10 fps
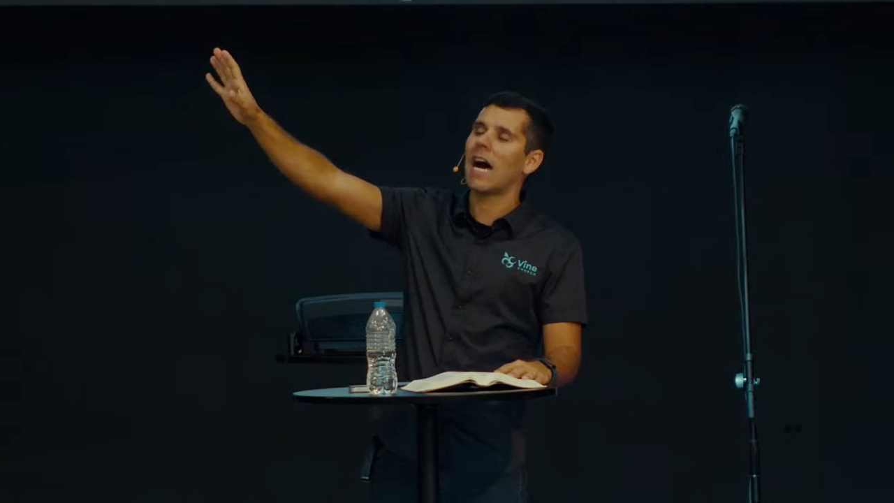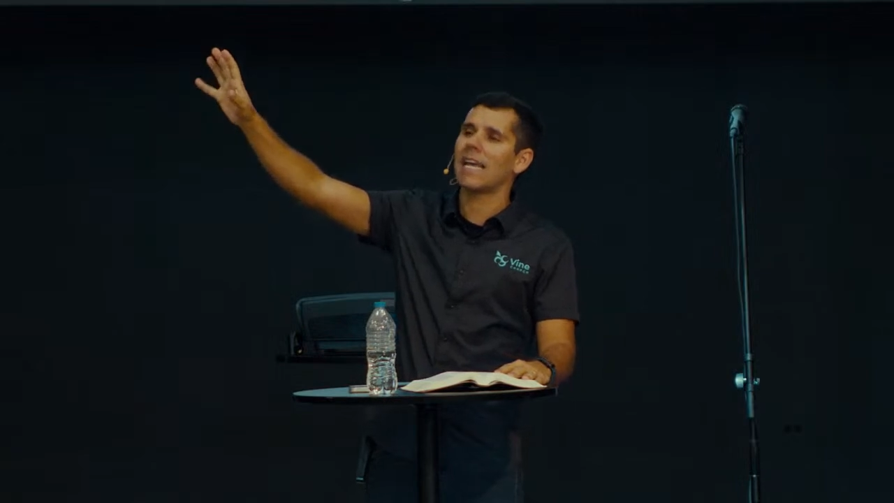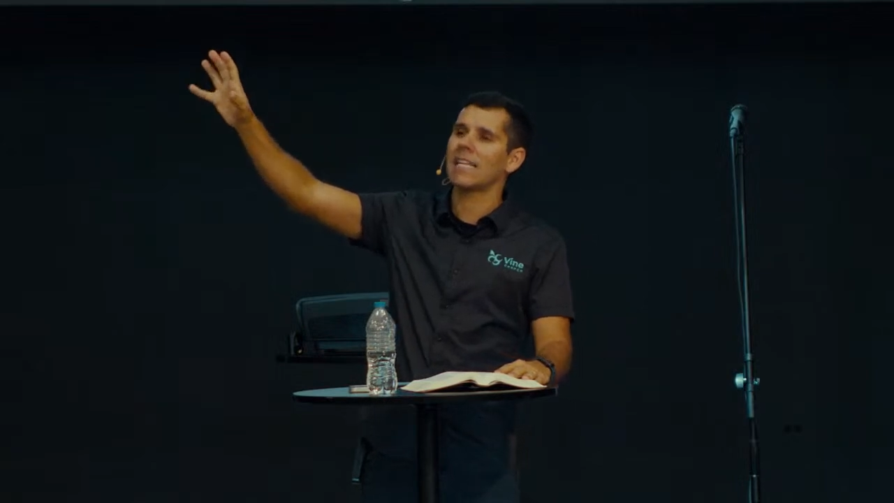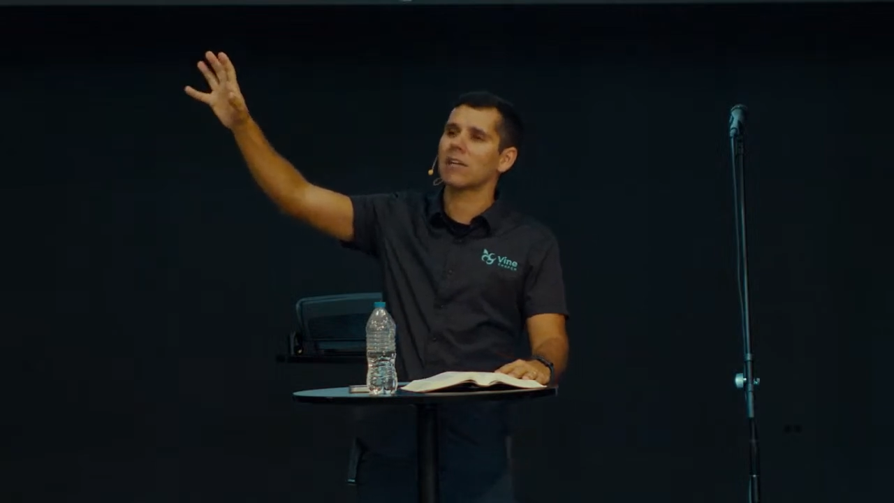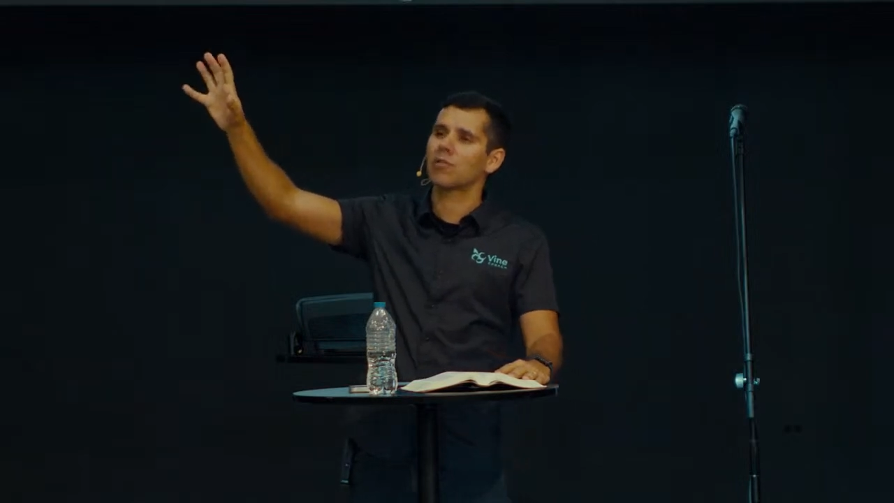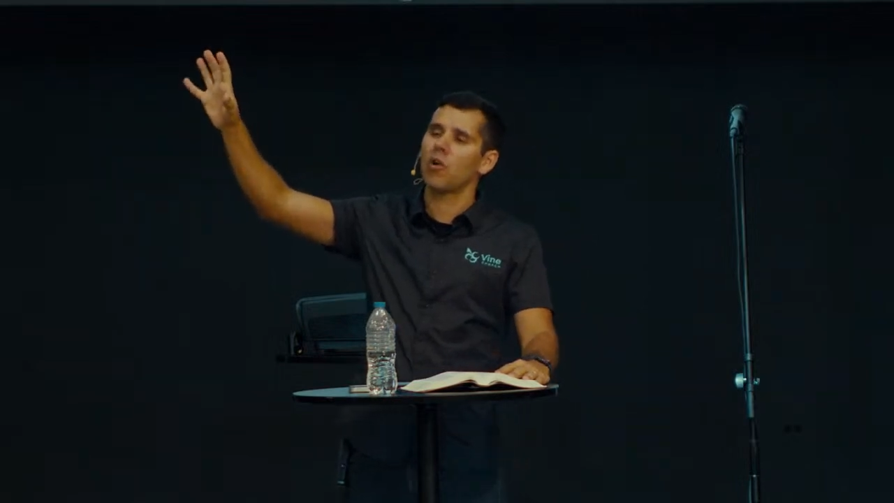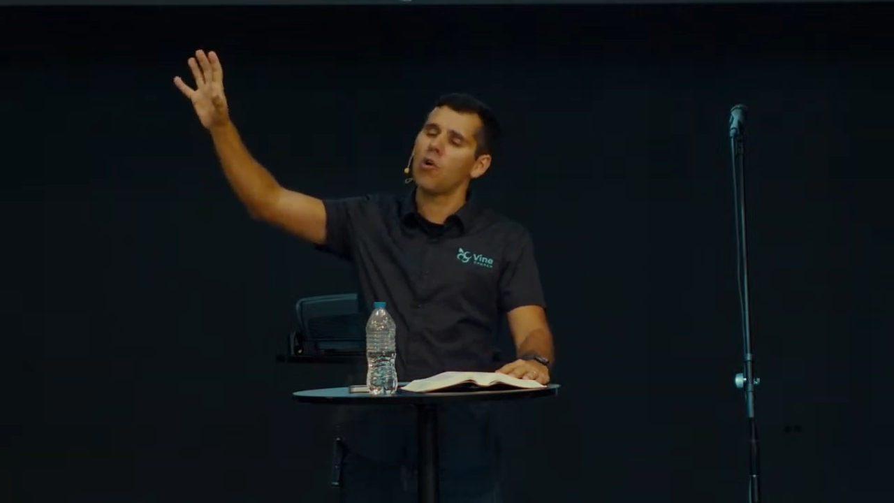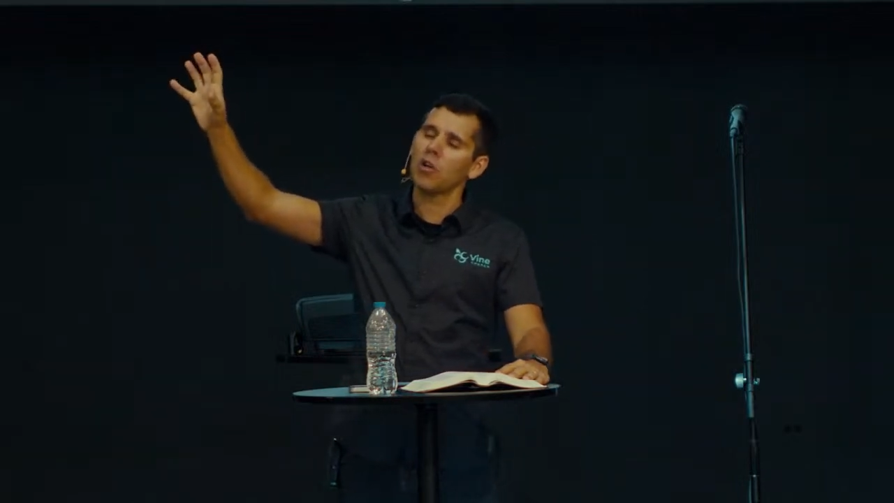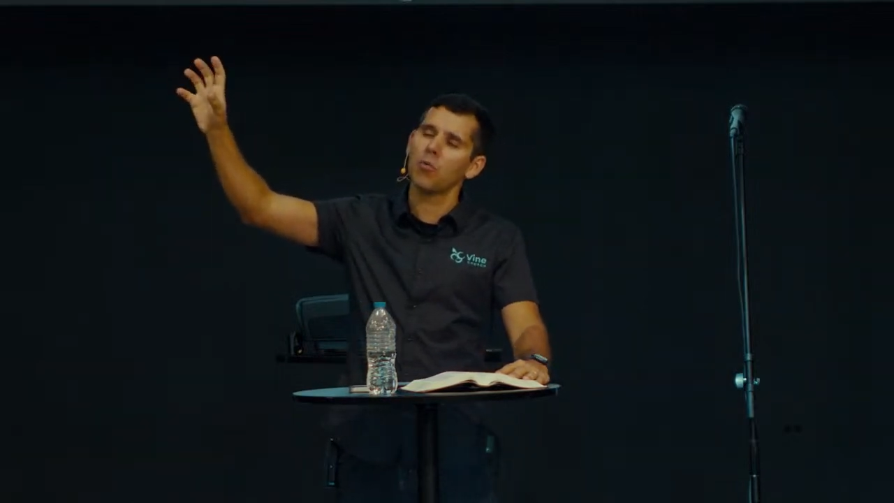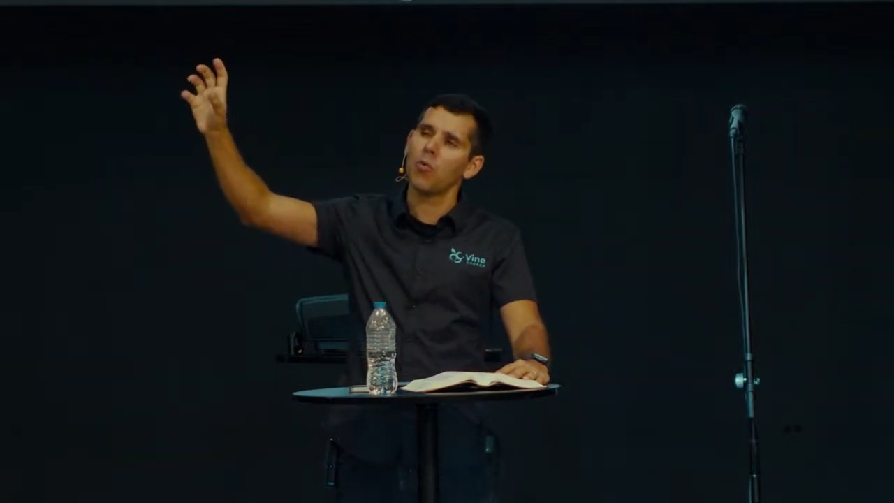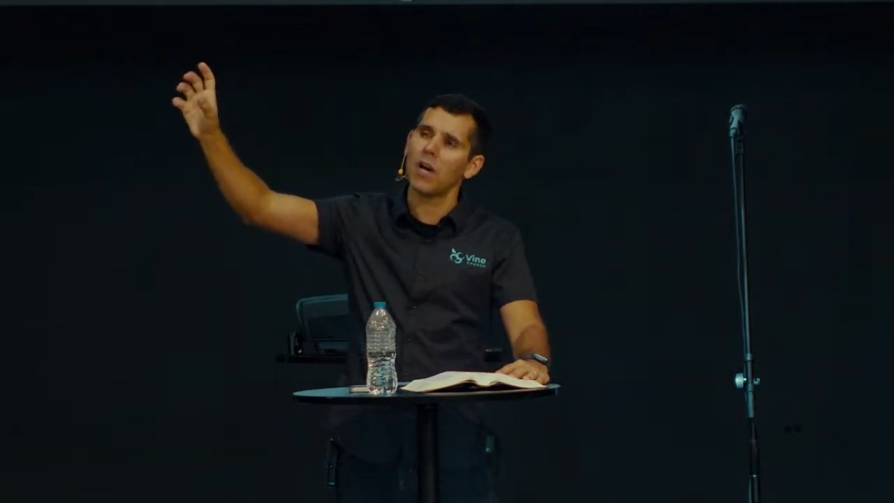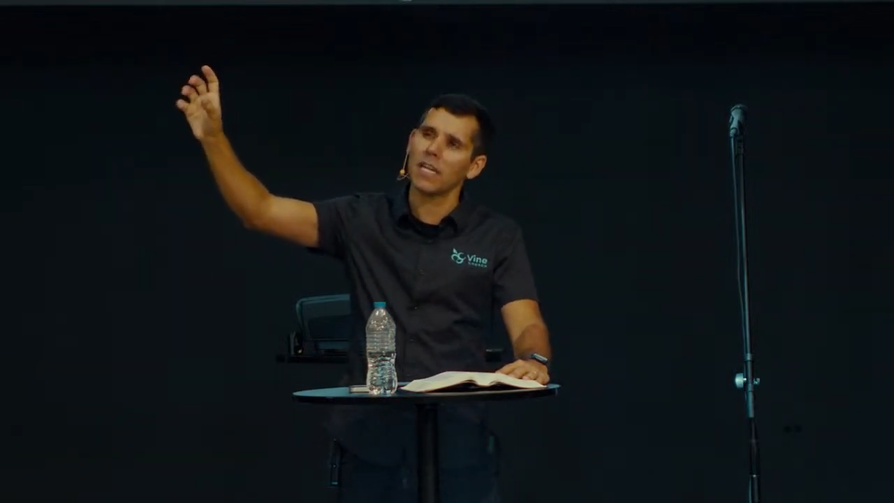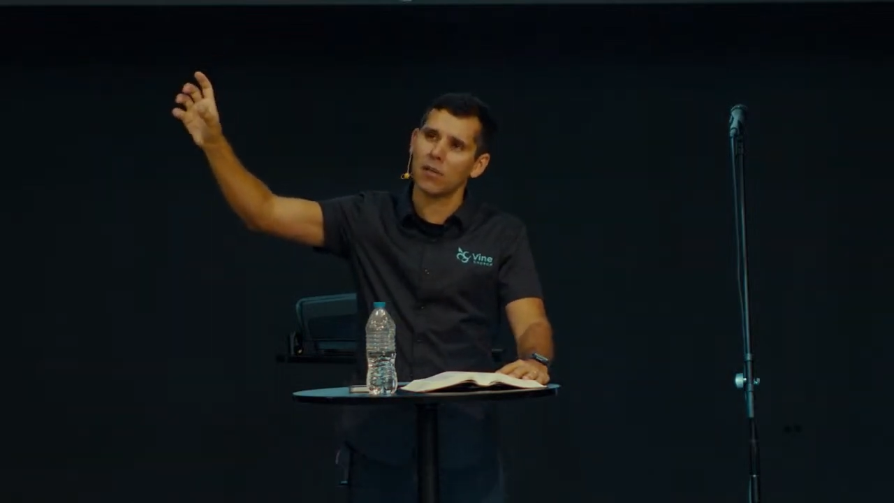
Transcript: and there was only one little